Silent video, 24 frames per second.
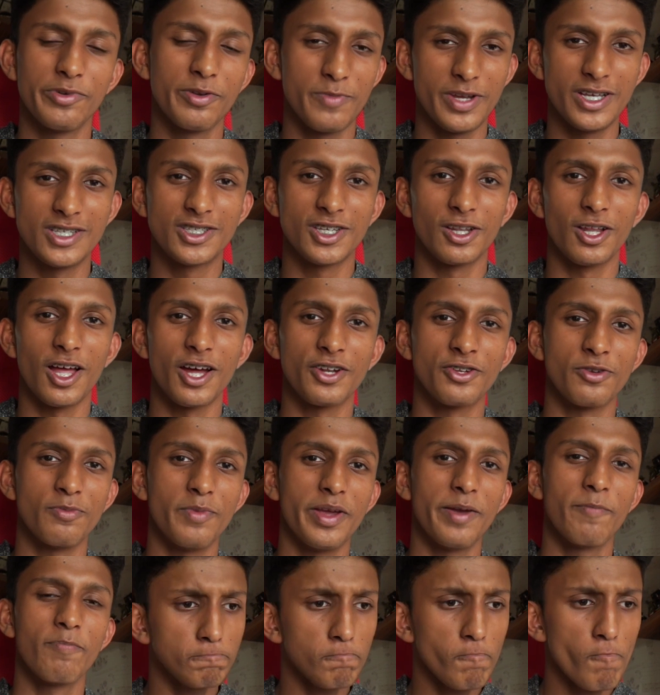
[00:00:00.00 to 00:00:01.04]
It means a lot to
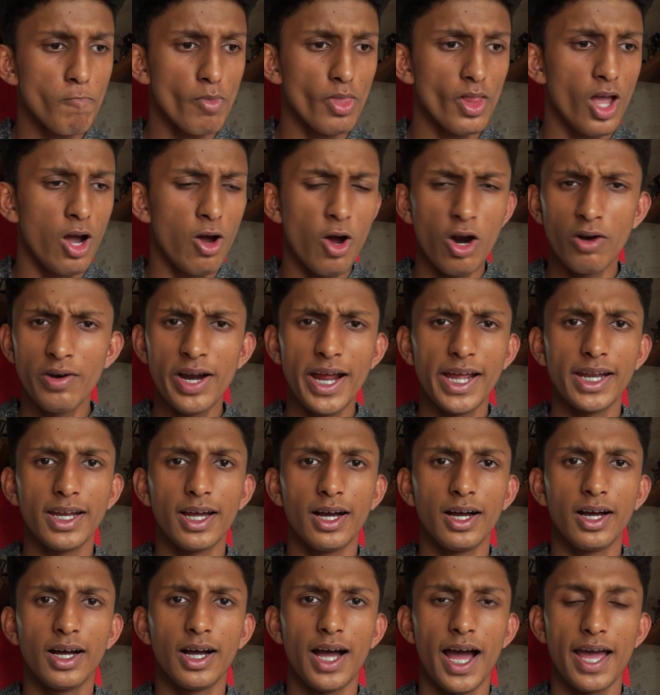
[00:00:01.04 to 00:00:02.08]
me. Alright,
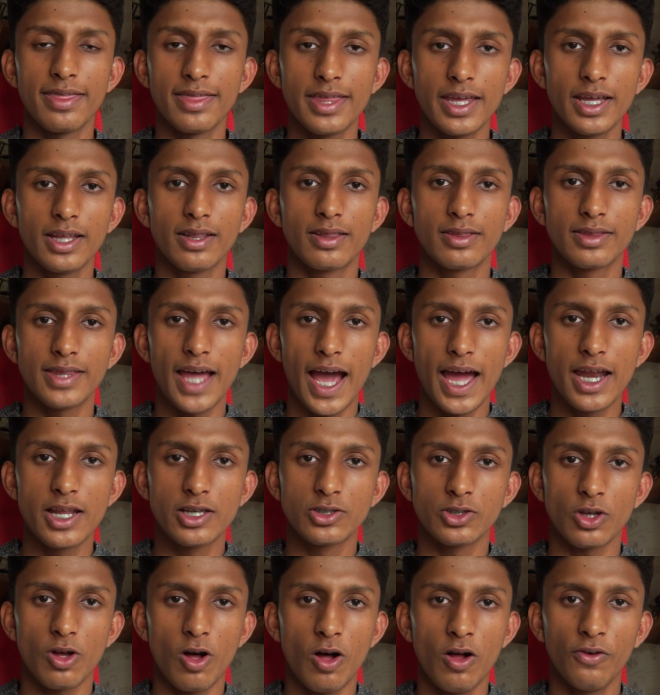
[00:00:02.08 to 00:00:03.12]
I think that
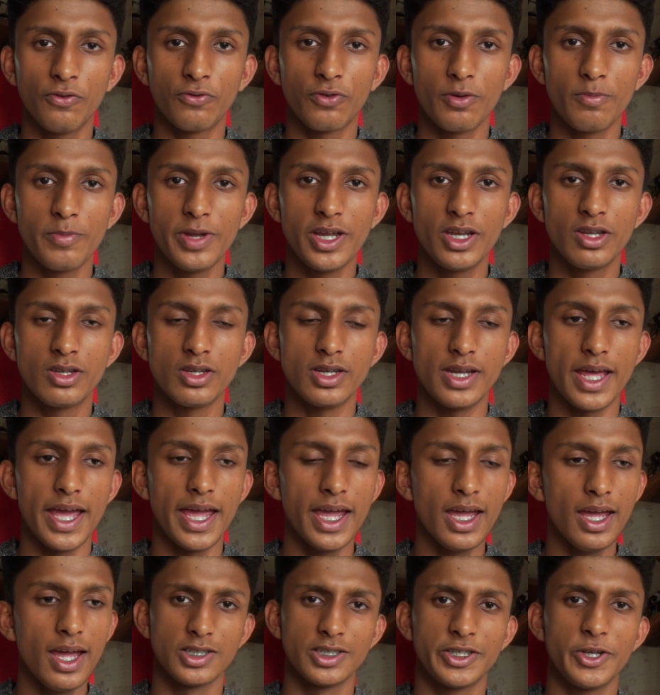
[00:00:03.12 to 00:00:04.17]
is all for me
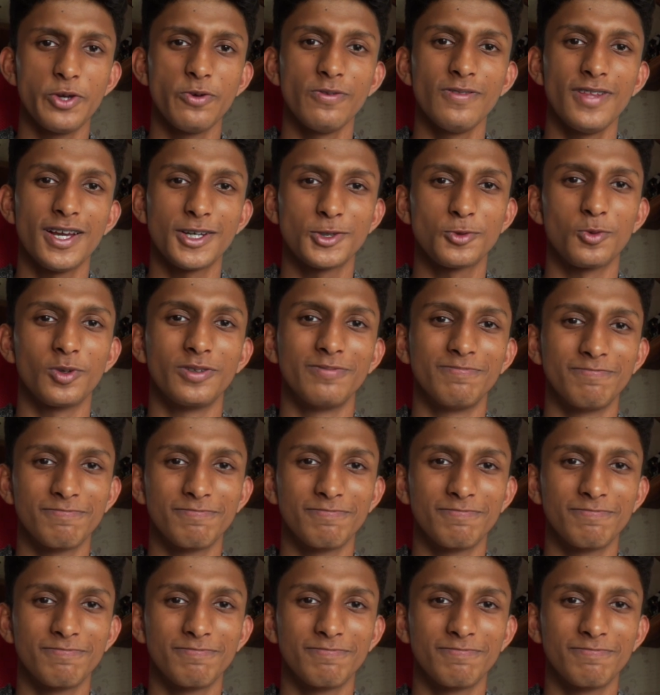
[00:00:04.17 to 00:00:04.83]
today. See you in the next one.